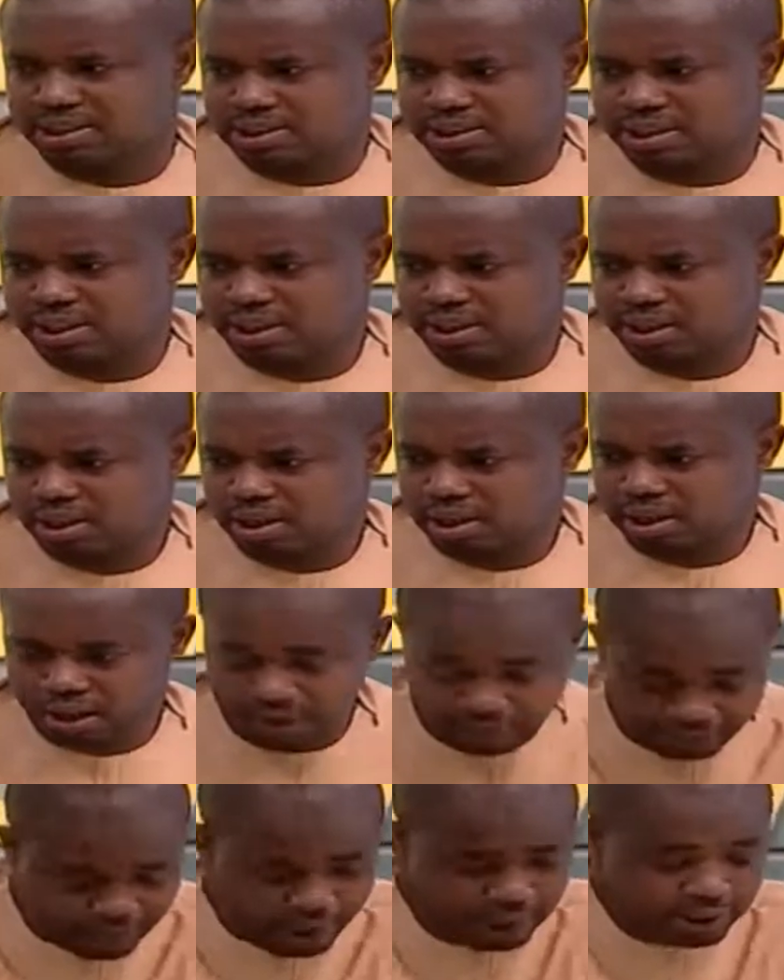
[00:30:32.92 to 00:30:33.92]
mm.
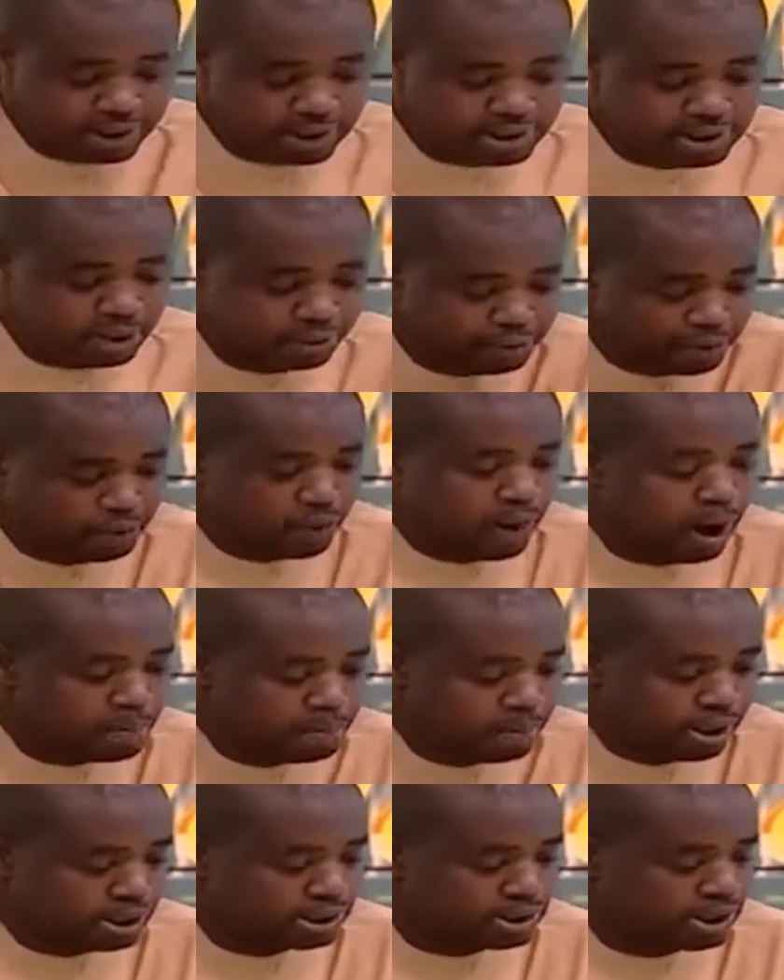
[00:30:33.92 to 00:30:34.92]
in fact, there is a
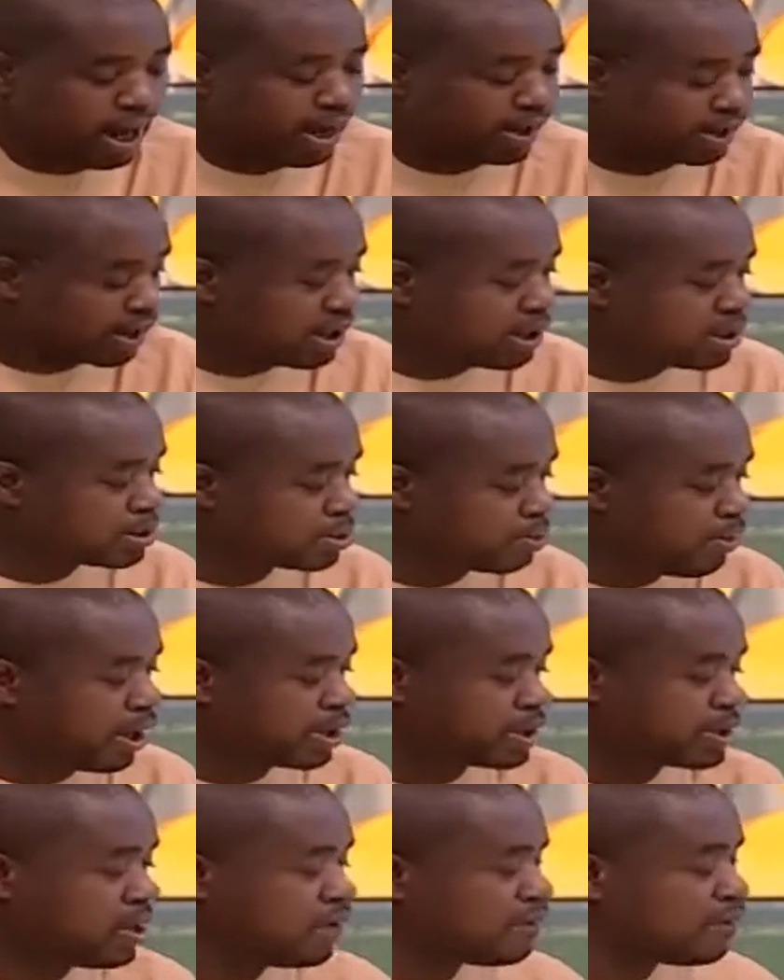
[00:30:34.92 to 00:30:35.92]
requirement against what
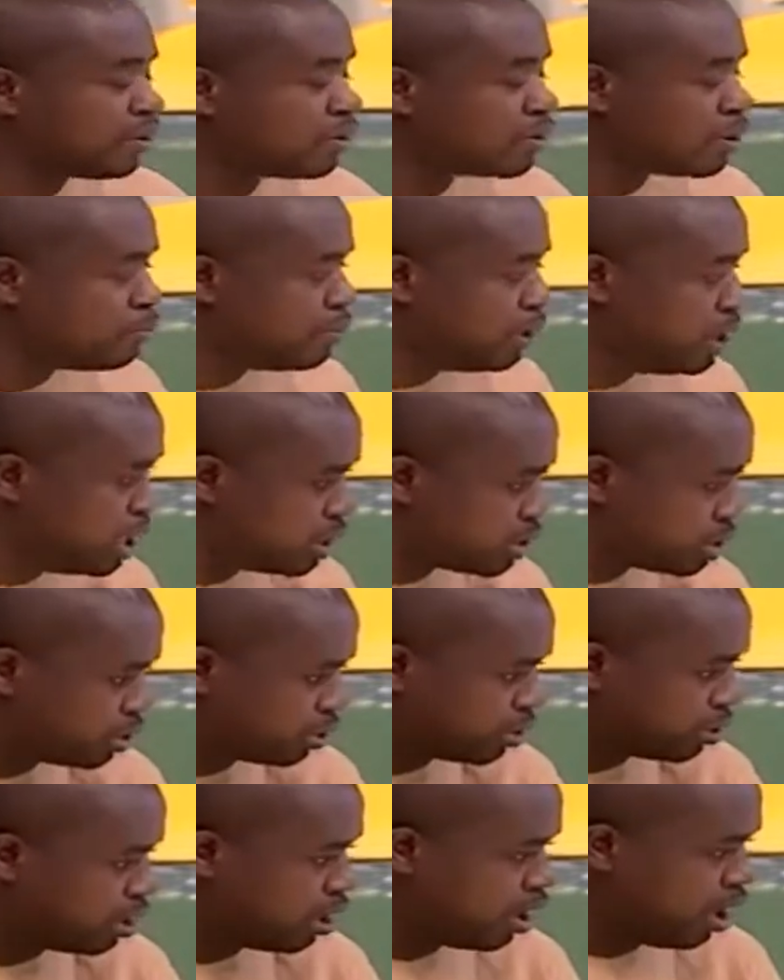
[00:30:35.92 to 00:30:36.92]
self-incrimination
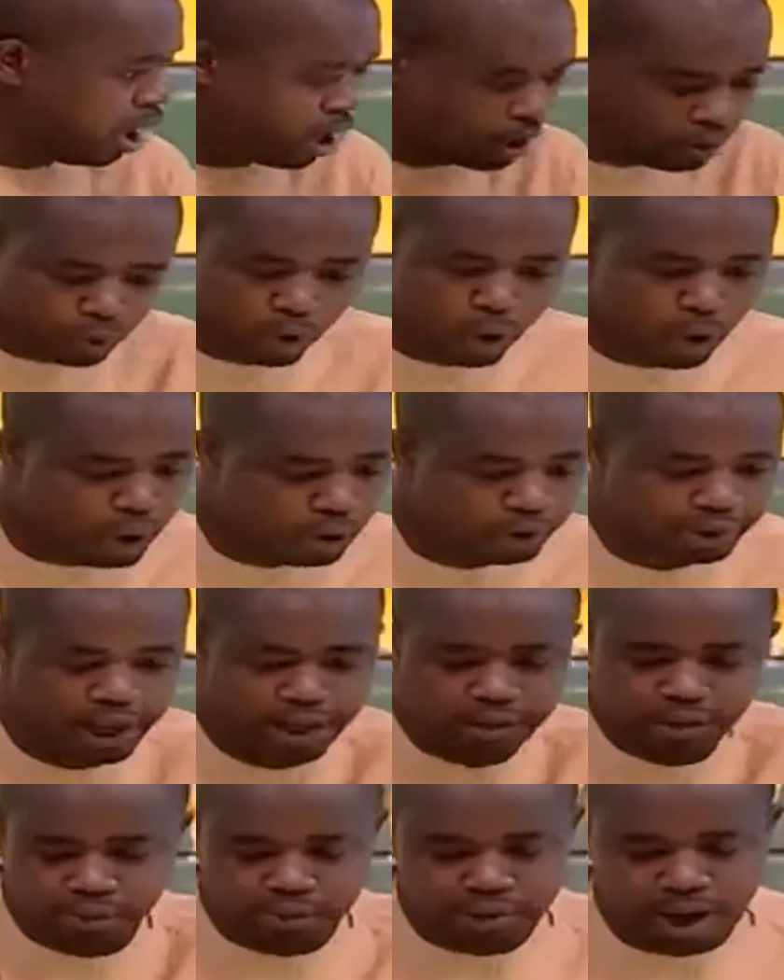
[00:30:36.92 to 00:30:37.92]
and all
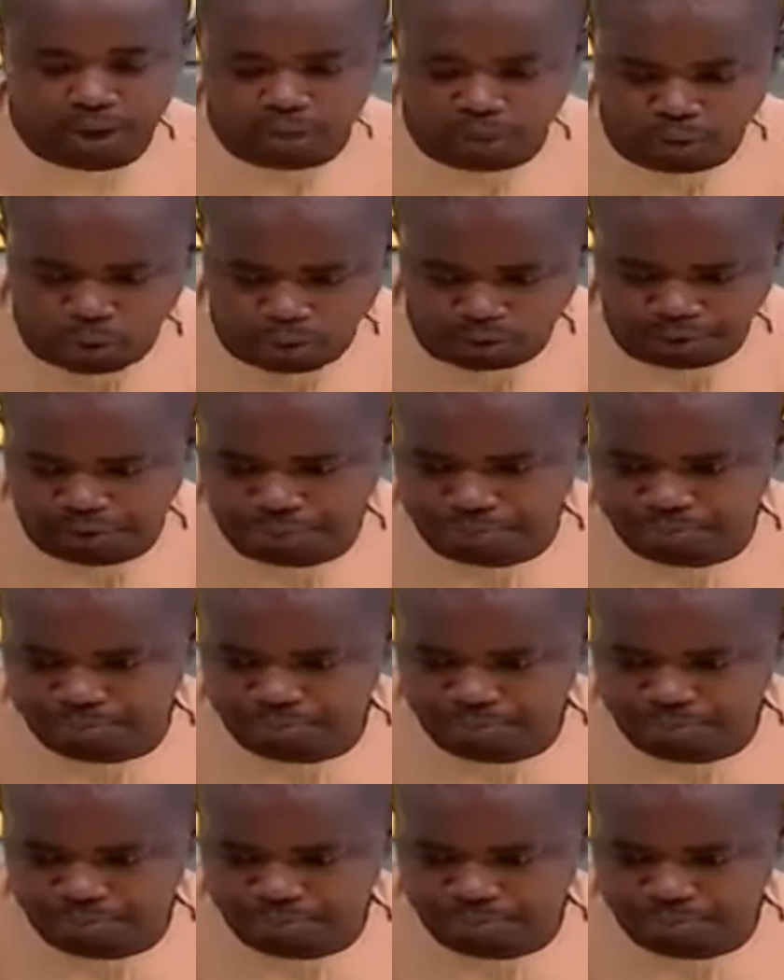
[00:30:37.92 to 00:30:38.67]
that you can call them.